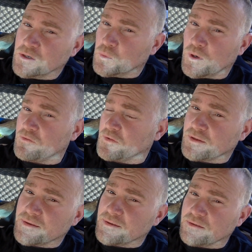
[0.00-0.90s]

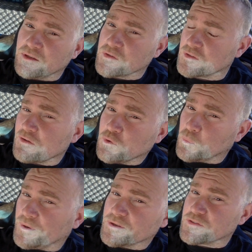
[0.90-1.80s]
you know, save the
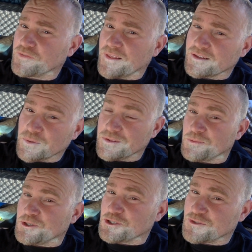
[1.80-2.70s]
whales flag, though I think
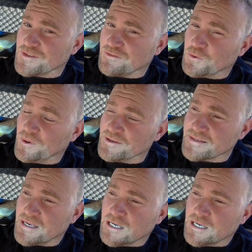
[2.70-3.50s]
we should save the whales.